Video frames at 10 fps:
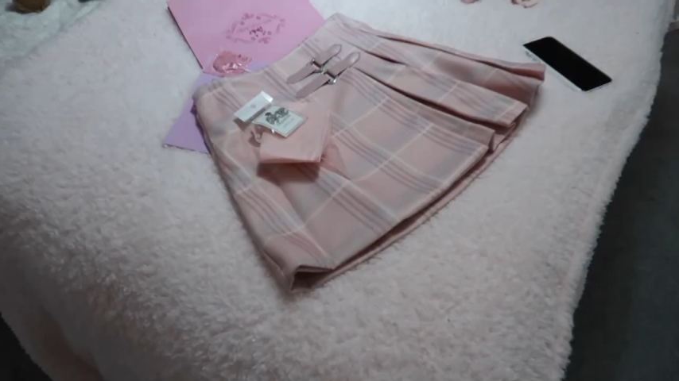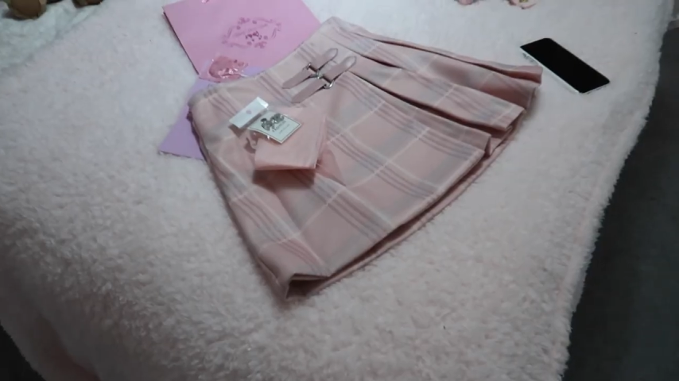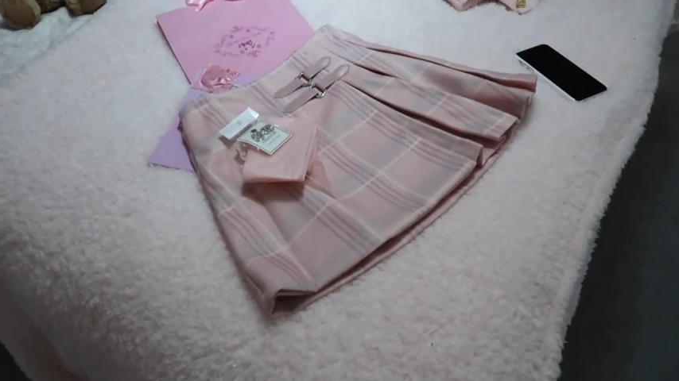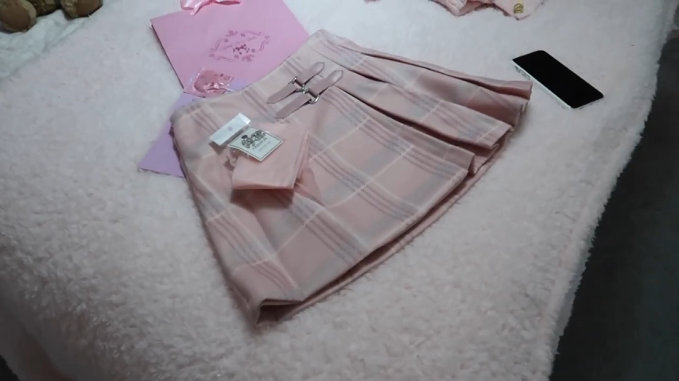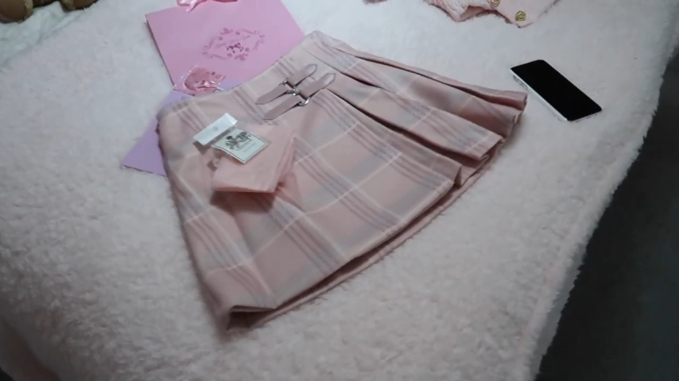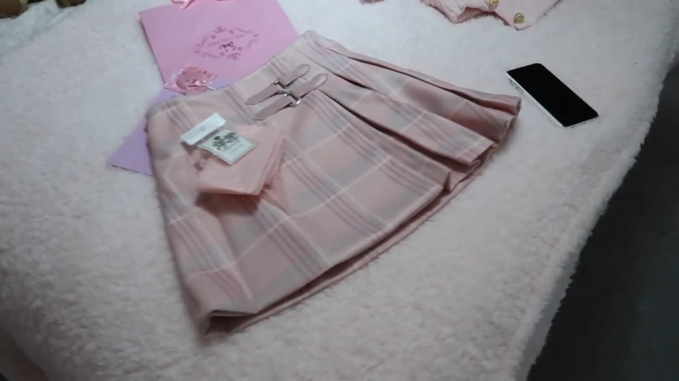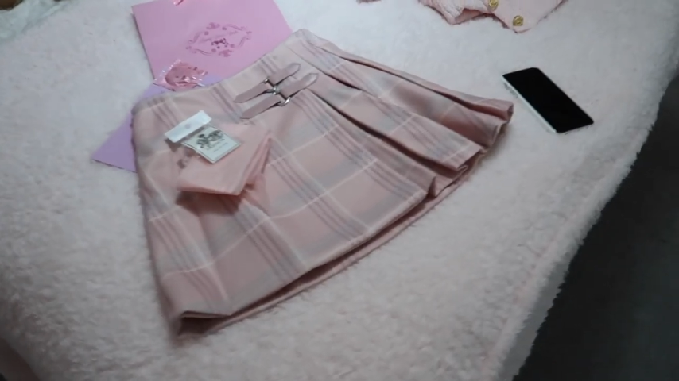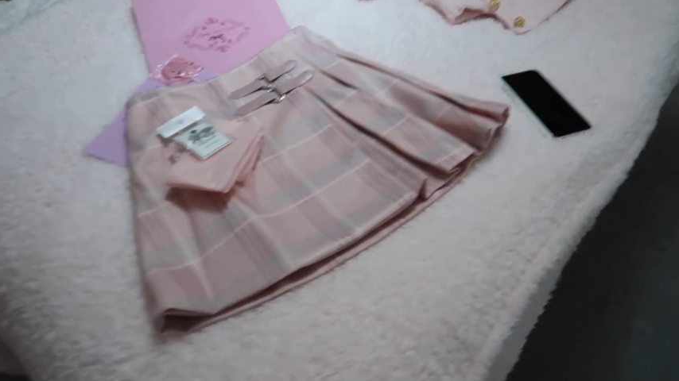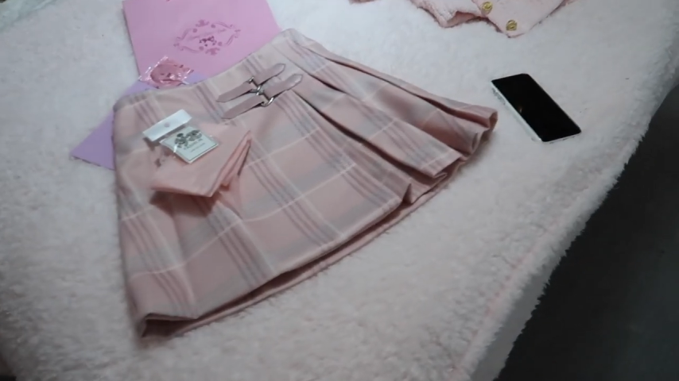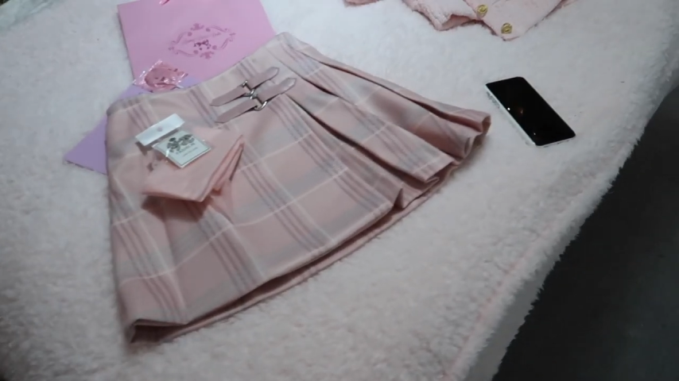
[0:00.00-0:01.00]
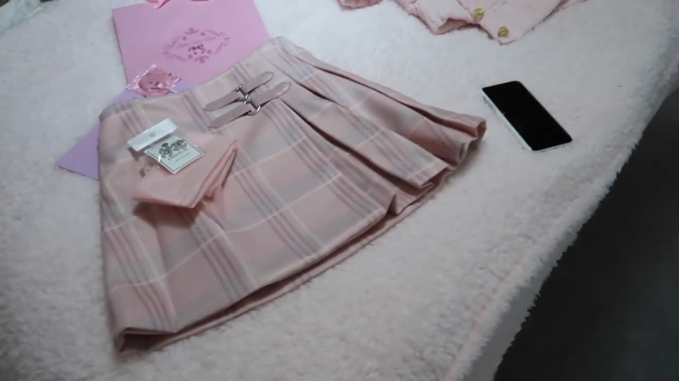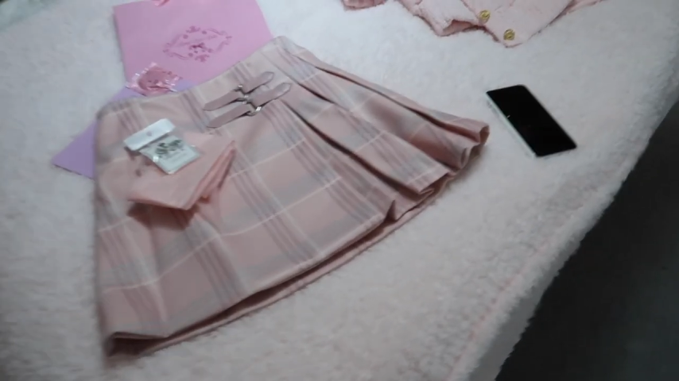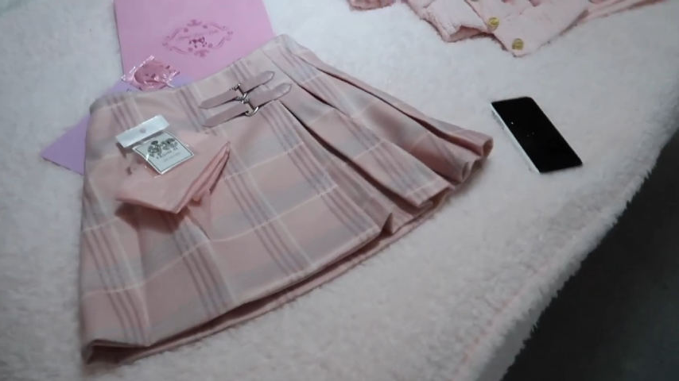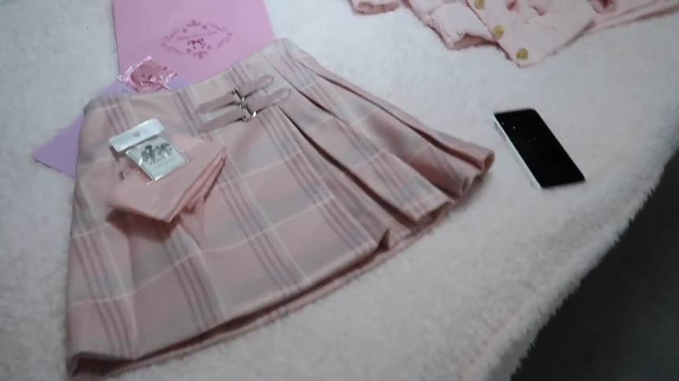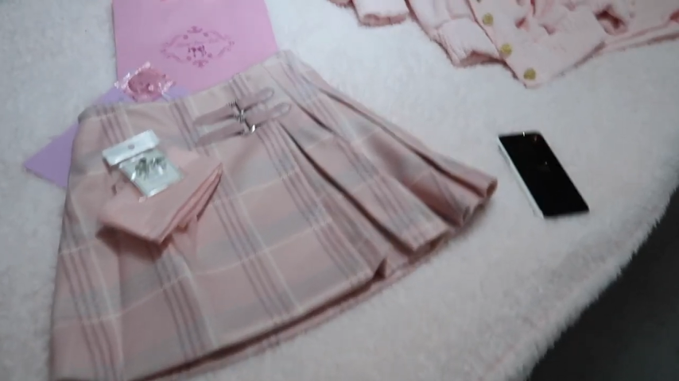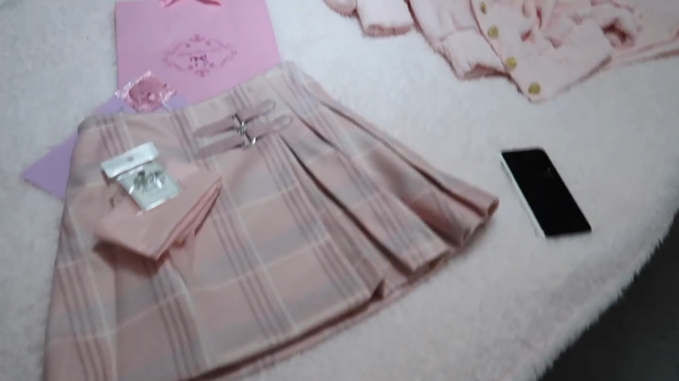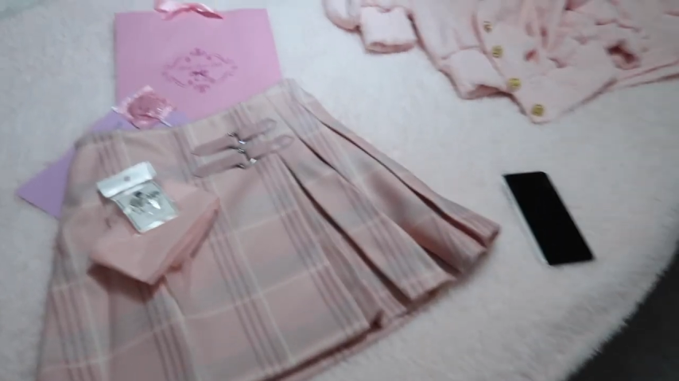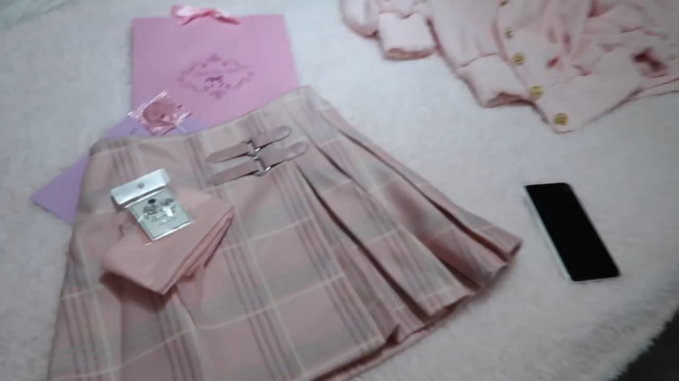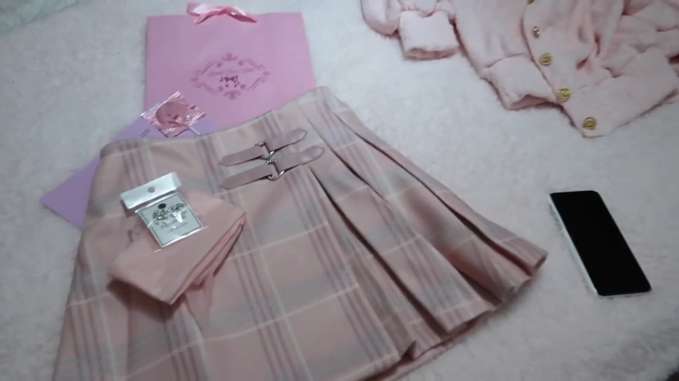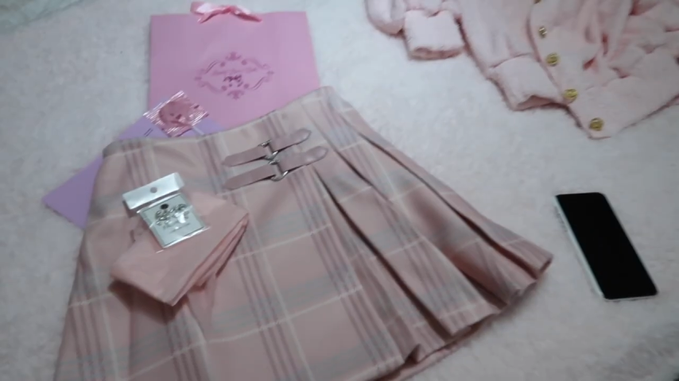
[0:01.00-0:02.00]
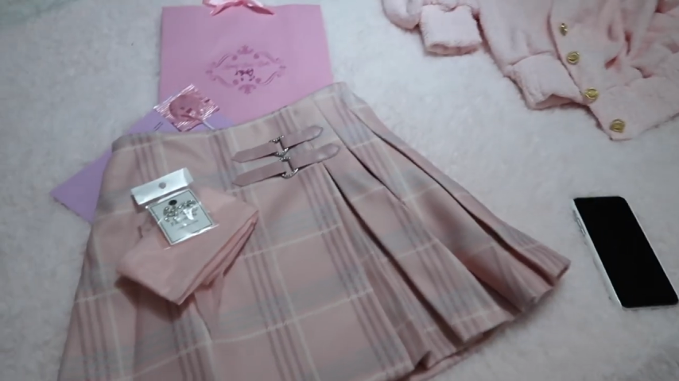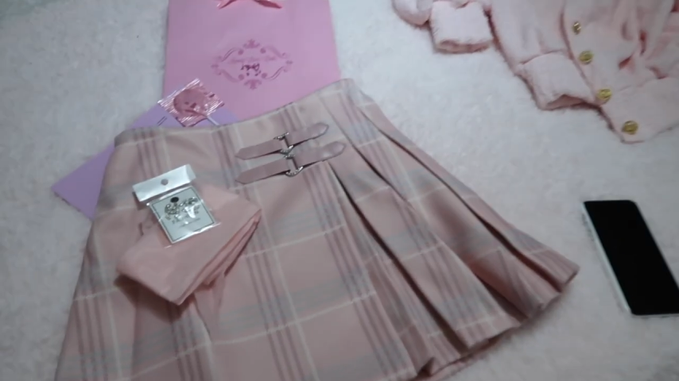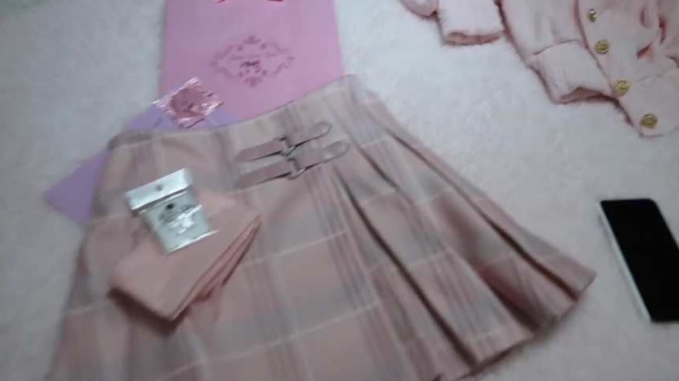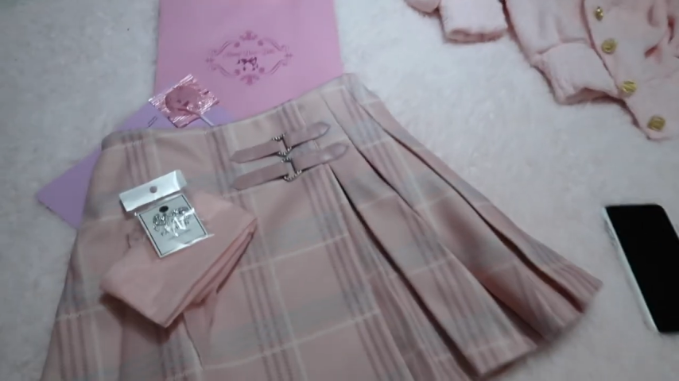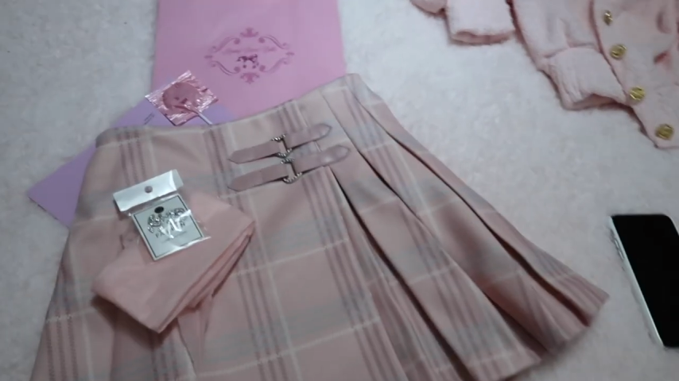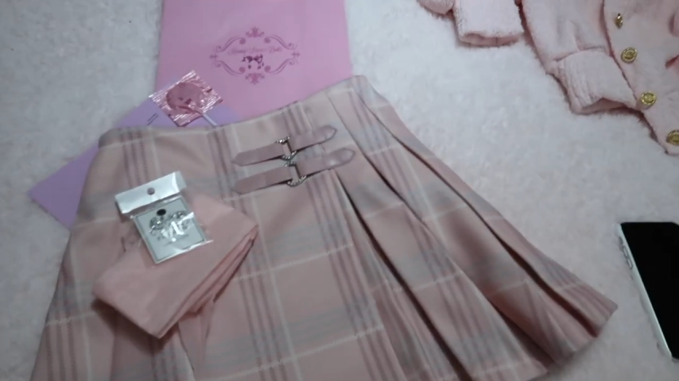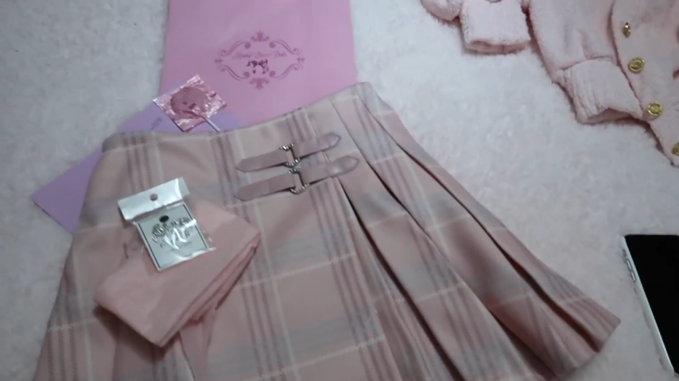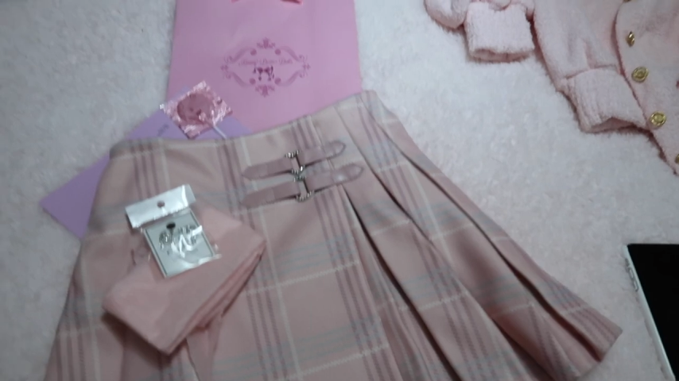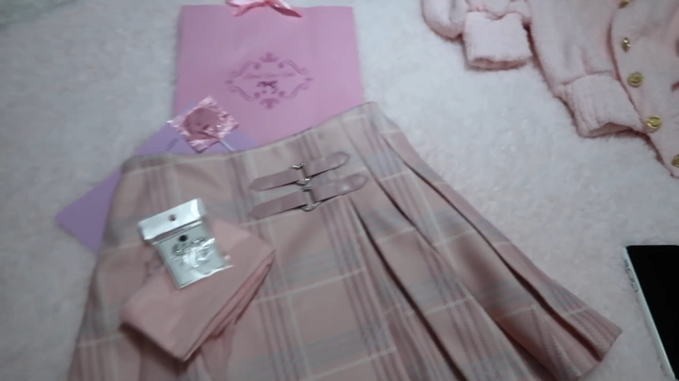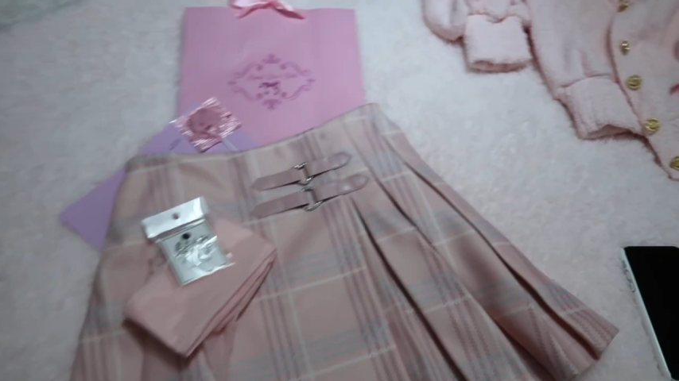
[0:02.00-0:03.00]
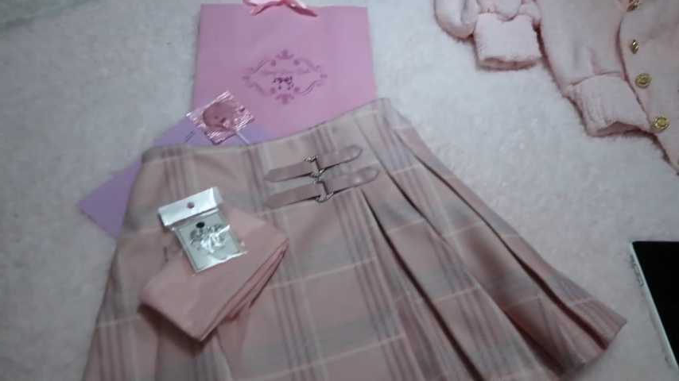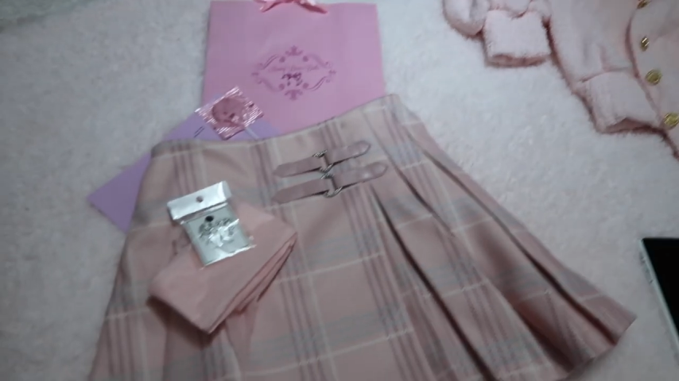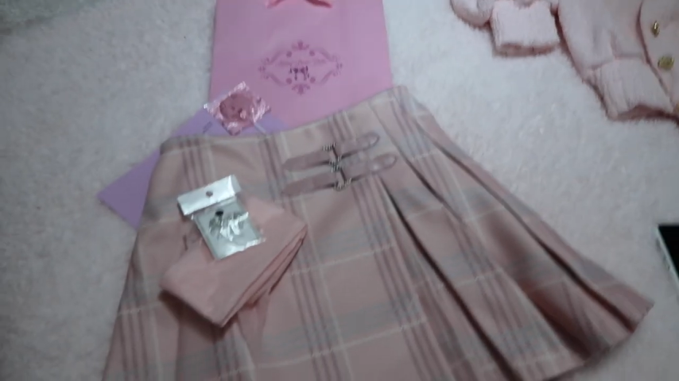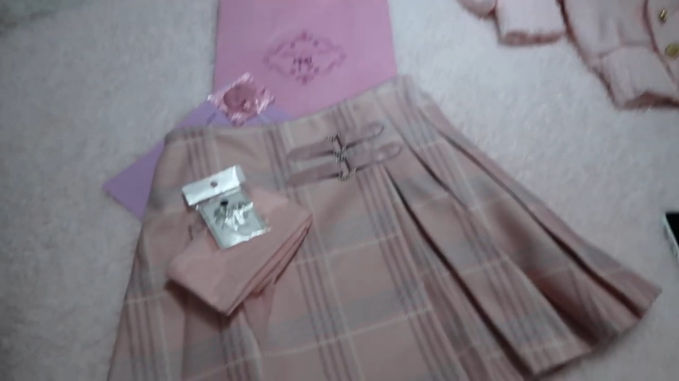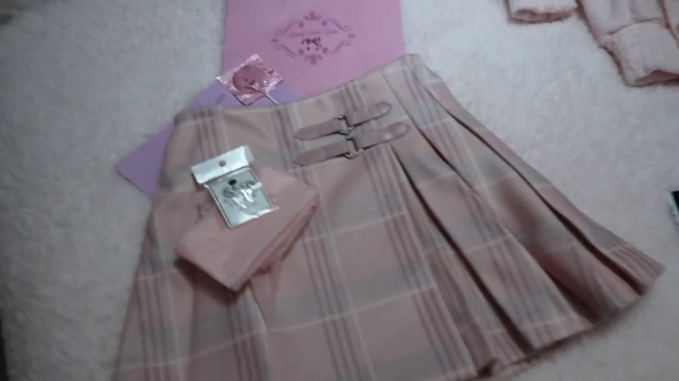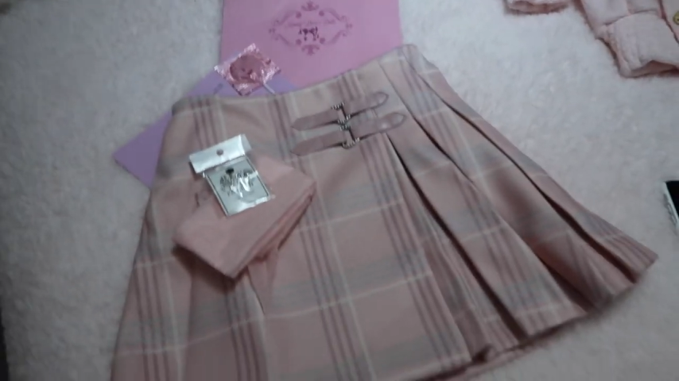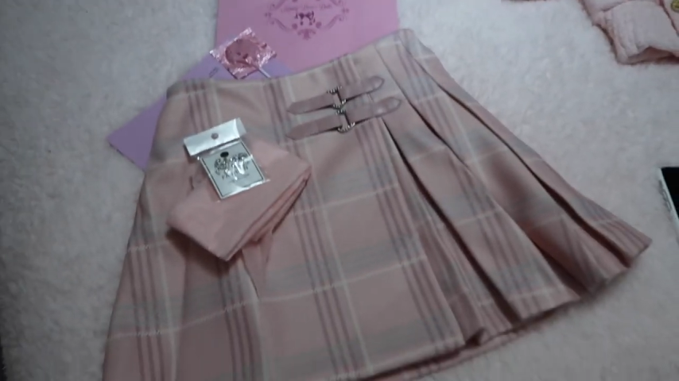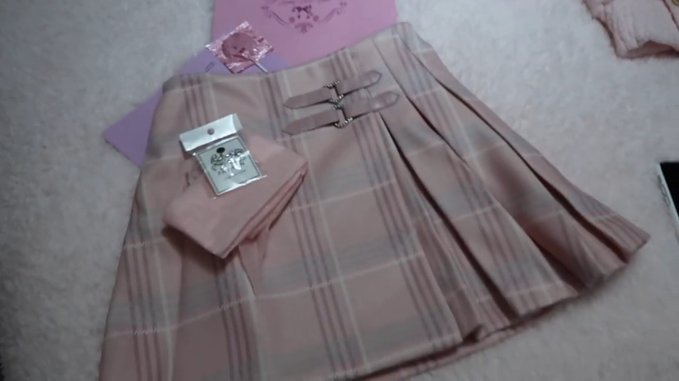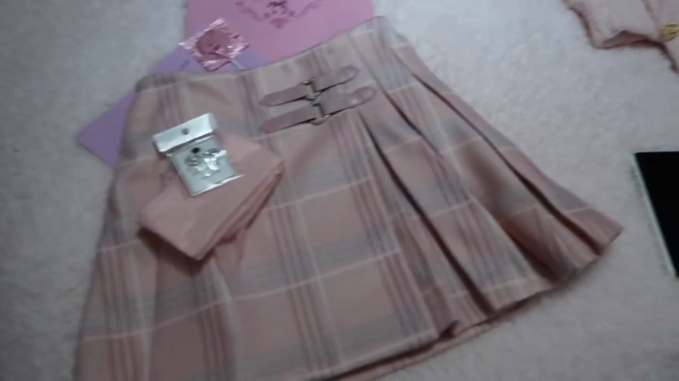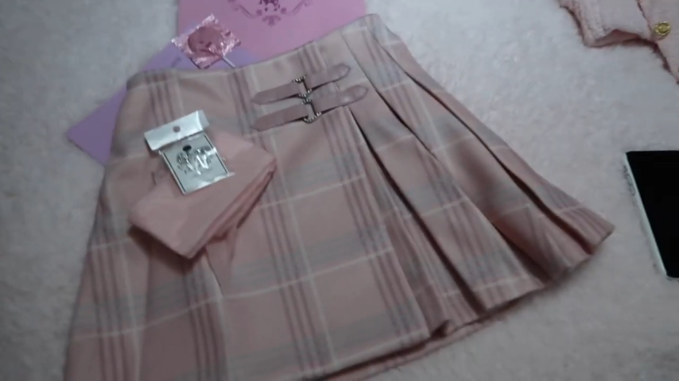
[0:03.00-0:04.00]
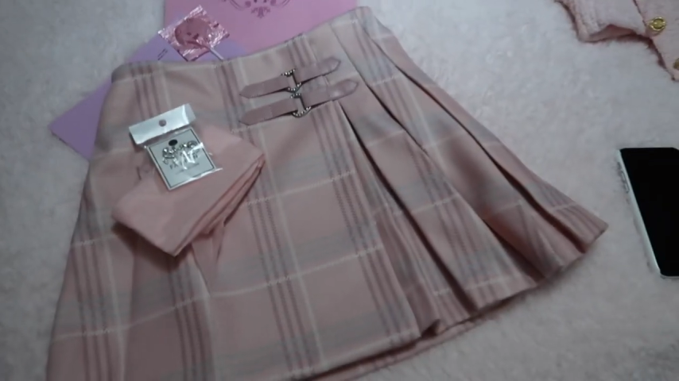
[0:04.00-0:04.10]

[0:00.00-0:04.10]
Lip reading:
[unreadable: no face in view]